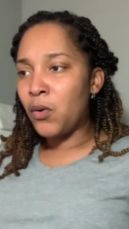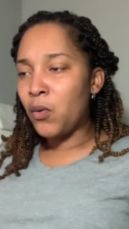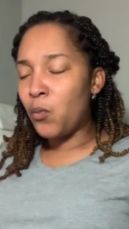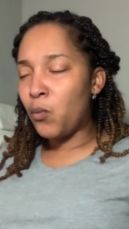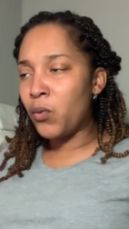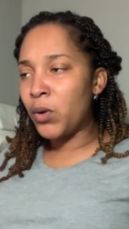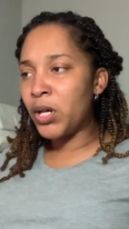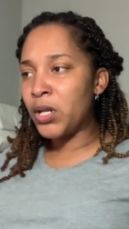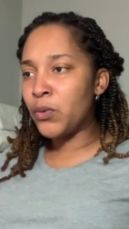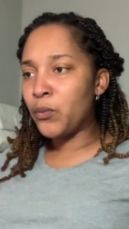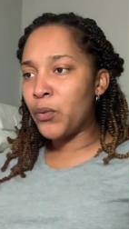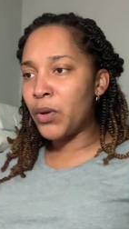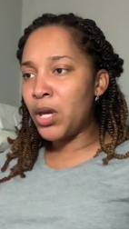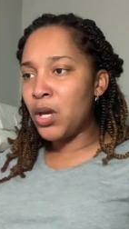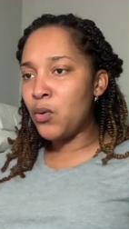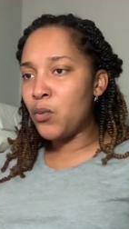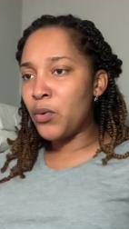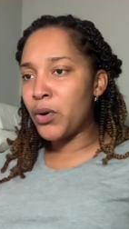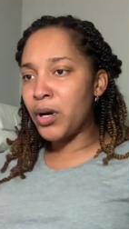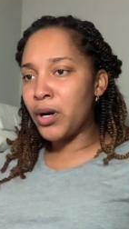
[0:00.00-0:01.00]
when we
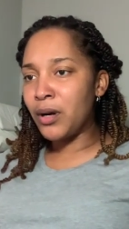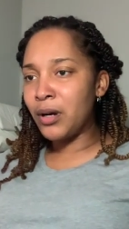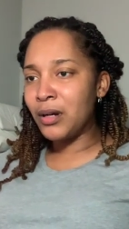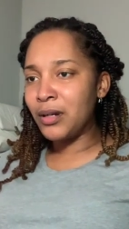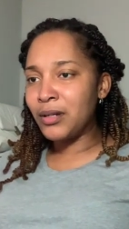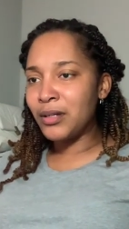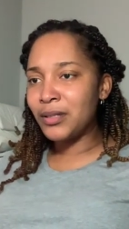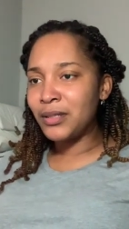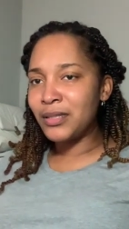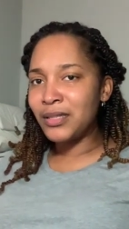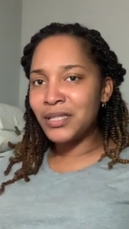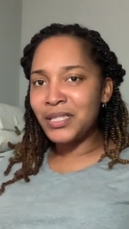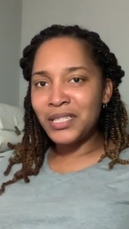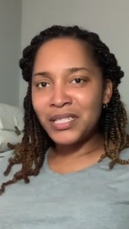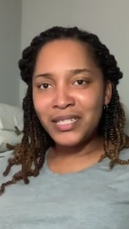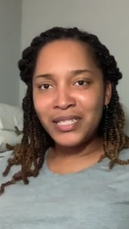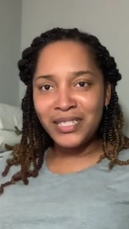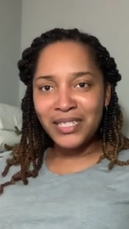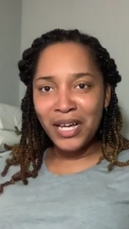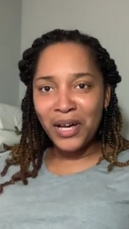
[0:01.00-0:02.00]
were
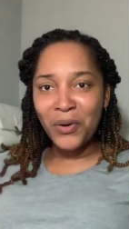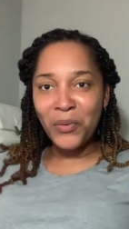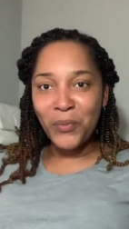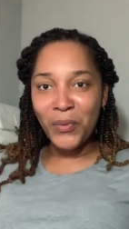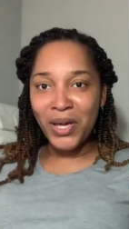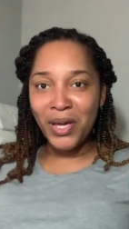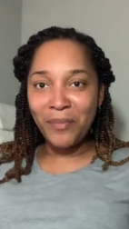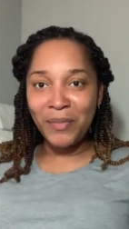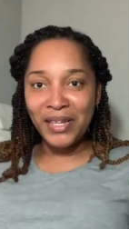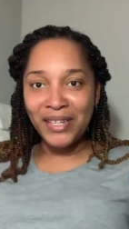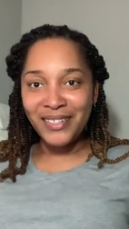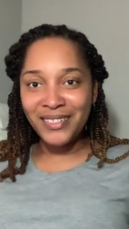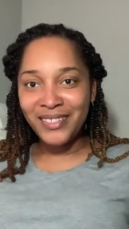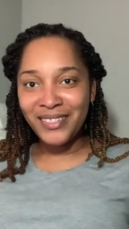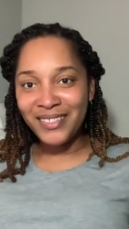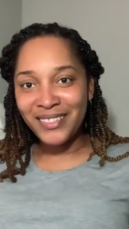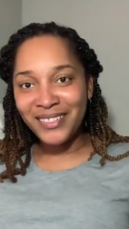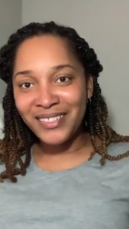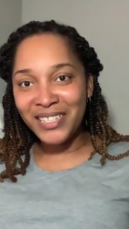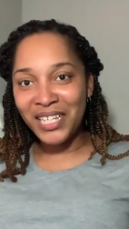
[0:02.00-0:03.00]
young women,
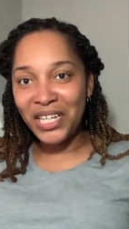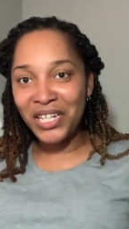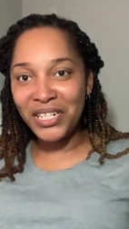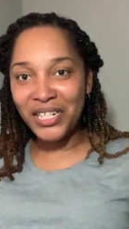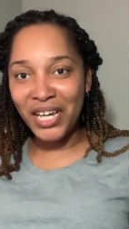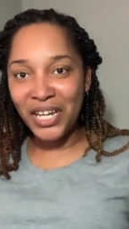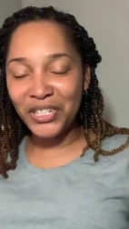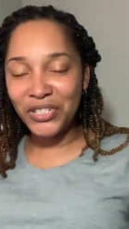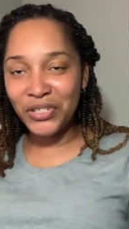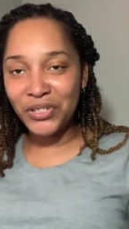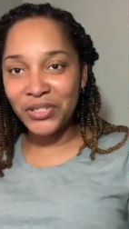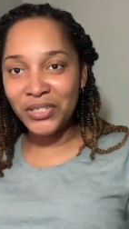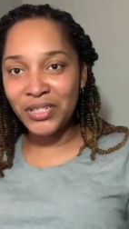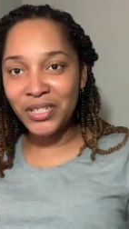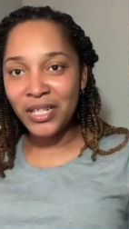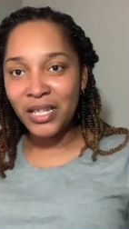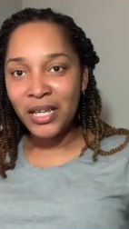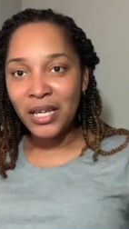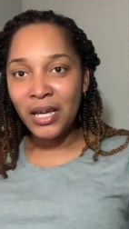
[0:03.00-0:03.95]
teenagers,